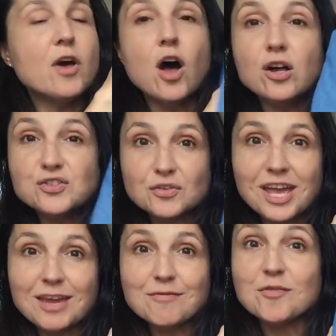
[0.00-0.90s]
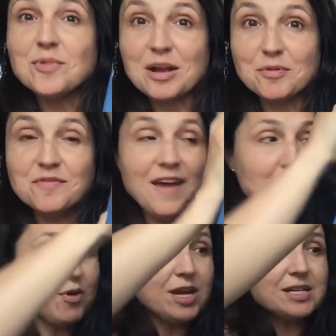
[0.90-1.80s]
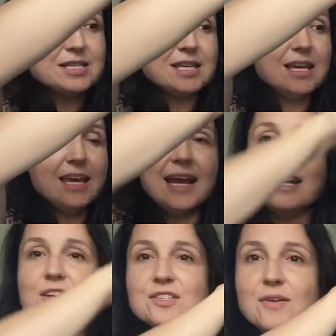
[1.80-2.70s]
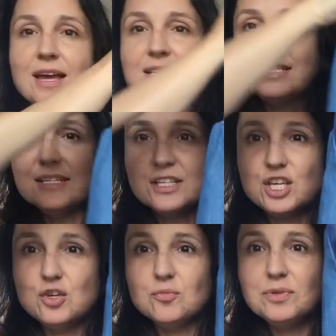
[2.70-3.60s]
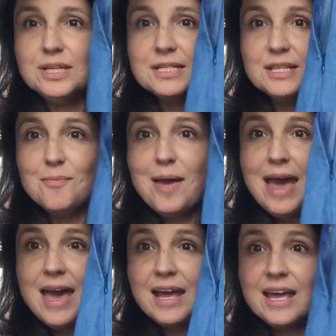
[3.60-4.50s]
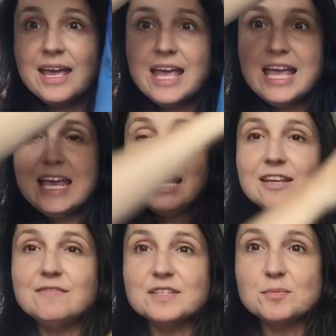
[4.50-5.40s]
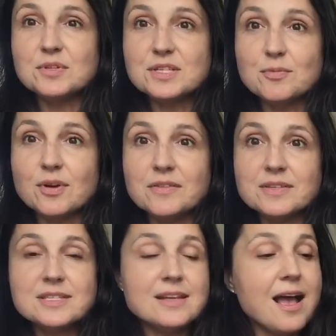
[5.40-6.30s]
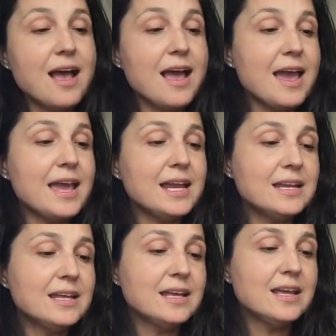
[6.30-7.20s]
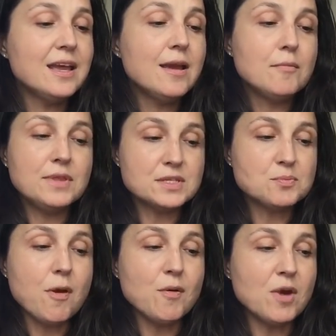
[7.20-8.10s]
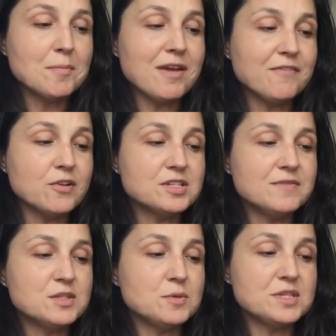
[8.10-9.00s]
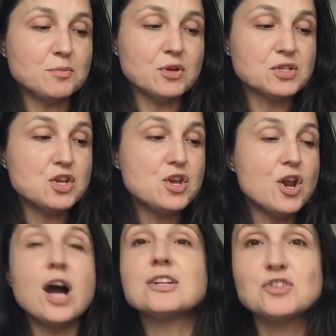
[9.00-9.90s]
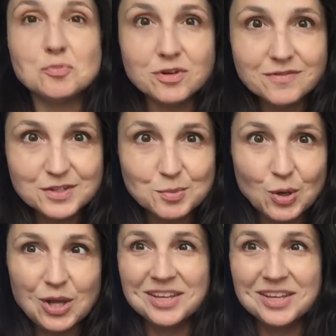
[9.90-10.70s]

Also came from Blackbird Fabrics, and it also has these cute pleats in the back, invisible zipper on the side. This is probably one of my first invisible zippers, not super invisible.